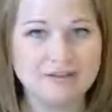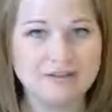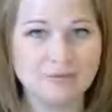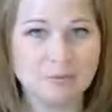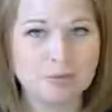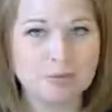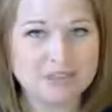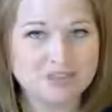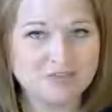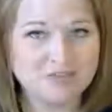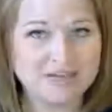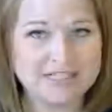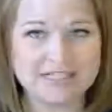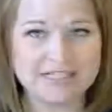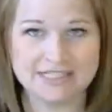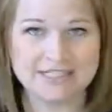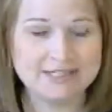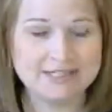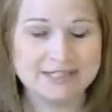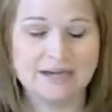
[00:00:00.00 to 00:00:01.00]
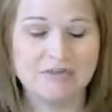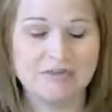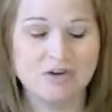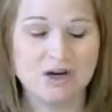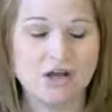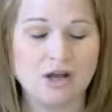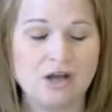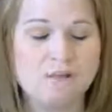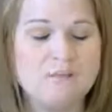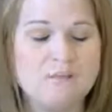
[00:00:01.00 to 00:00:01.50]
of a bunch of ideas, they never
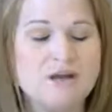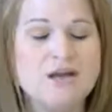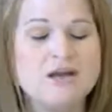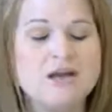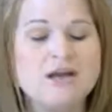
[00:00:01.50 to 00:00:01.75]
come.